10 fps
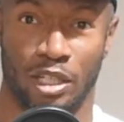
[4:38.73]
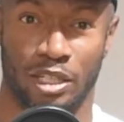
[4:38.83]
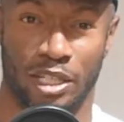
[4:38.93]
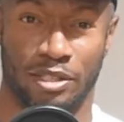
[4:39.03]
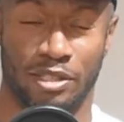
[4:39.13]

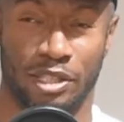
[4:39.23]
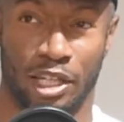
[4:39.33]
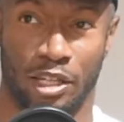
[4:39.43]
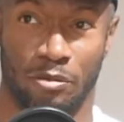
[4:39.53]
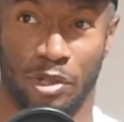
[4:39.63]
that
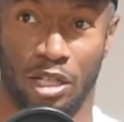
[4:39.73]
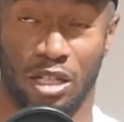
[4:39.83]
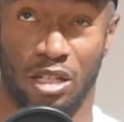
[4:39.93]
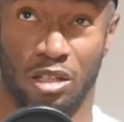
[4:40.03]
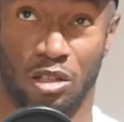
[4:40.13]
same
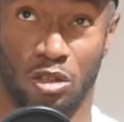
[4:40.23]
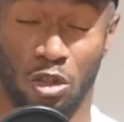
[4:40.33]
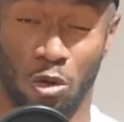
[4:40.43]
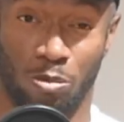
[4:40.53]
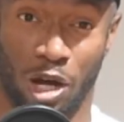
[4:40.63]

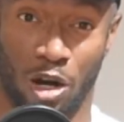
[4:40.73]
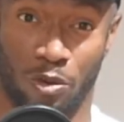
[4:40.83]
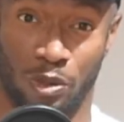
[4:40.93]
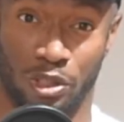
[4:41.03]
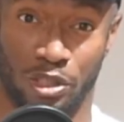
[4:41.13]

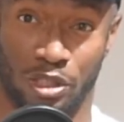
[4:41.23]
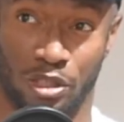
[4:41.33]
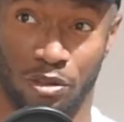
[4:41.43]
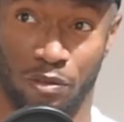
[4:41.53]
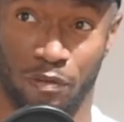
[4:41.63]
low-powered
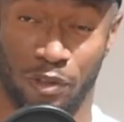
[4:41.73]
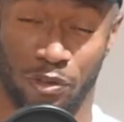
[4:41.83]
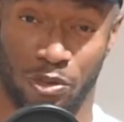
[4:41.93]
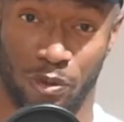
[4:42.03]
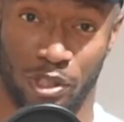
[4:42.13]
feel
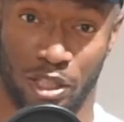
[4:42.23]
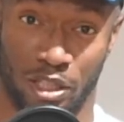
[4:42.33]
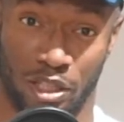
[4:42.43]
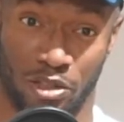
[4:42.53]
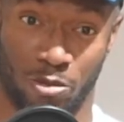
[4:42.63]
to it.
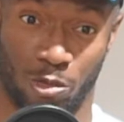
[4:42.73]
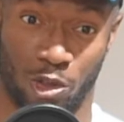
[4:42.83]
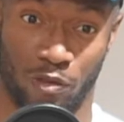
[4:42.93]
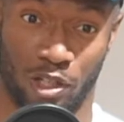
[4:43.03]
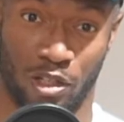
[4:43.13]
It's
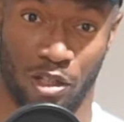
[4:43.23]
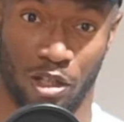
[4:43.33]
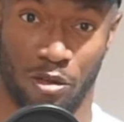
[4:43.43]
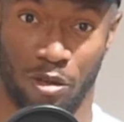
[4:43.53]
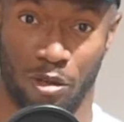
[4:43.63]
more of
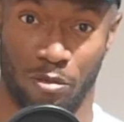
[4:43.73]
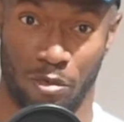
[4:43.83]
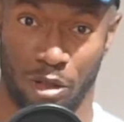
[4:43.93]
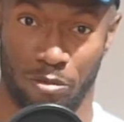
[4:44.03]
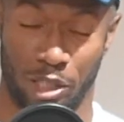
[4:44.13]

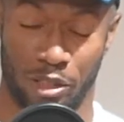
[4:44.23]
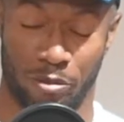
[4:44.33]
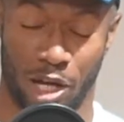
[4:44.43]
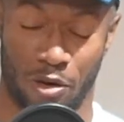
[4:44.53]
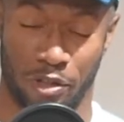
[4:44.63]
a medium
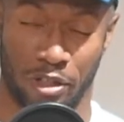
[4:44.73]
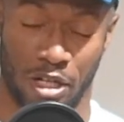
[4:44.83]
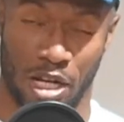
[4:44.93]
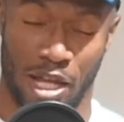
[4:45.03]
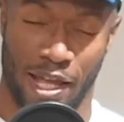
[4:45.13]
power.
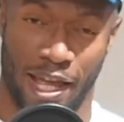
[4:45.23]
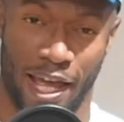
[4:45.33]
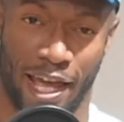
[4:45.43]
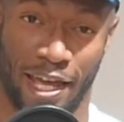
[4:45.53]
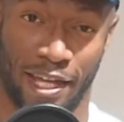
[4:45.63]

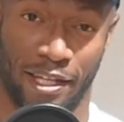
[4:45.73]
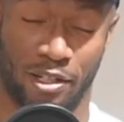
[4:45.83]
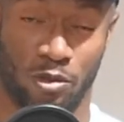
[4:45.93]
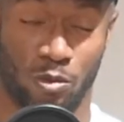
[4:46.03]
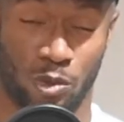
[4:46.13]

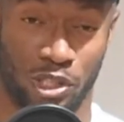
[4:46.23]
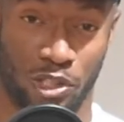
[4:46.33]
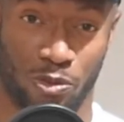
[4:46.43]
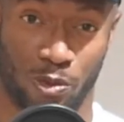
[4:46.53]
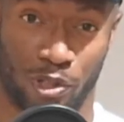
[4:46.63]
And with
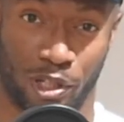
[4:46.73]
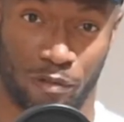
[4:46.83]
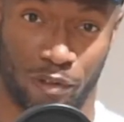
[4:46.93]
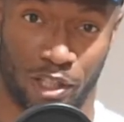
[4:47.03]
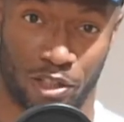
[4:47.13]
this one, I
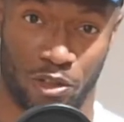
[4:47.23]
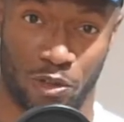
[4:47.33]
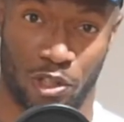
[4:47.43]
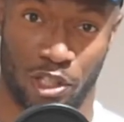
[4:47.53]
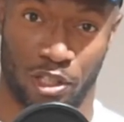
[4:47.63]
feel like
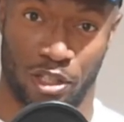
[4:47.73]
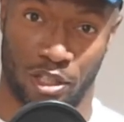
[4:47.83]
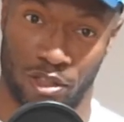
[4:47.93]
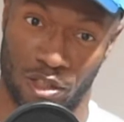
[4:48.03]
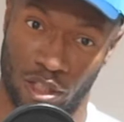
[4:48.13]

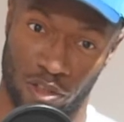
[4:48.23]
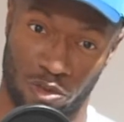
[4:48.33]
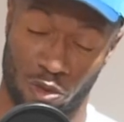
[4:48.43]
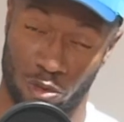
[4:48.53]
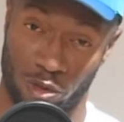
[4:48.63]

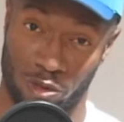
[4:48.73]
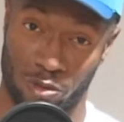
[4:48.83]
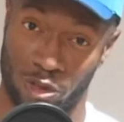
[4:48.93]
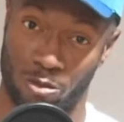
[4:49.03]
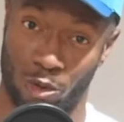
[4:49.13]
it's
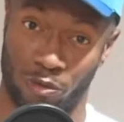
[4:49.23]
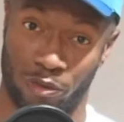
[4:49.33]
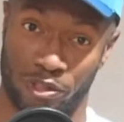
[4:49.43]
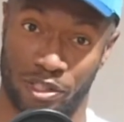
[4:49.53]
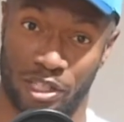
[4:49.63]
more
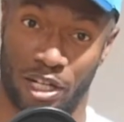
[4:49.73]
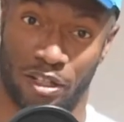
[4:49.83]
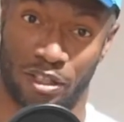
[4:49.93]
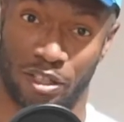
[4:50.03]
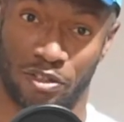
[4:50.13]

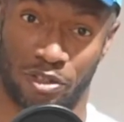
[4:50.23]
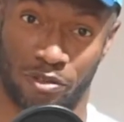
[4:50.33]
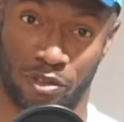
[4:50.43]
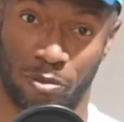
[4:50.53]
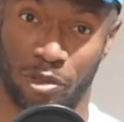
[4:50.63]
versatile in terms
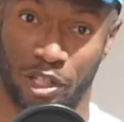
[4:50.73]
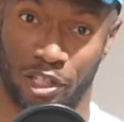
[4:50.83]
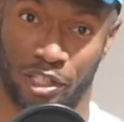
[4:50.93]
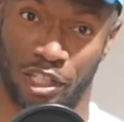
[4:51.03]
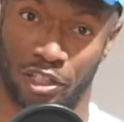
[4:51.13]
of the
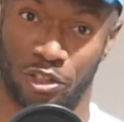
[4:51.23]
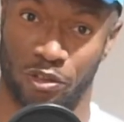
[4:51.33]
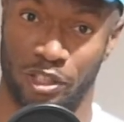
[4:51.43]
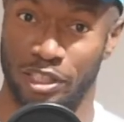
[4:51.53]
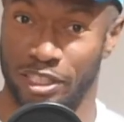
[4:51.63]
player. Like, you
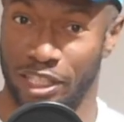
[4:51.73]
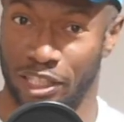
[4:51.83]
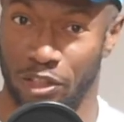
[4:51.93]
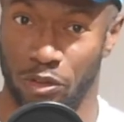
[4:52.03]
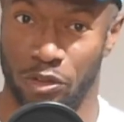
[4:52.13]
don't need to take
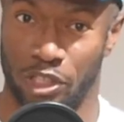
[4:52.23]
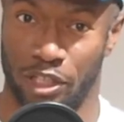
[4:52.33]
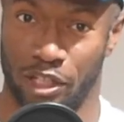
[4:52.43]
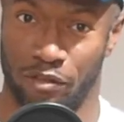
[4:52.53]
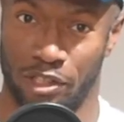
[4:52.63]
that huge
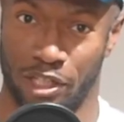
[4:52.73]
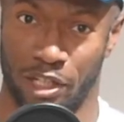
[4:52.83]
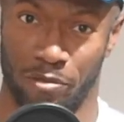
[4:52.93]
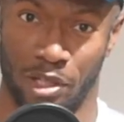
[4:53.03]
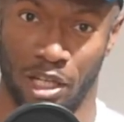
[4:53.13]
cut every
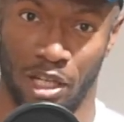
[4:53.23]
time.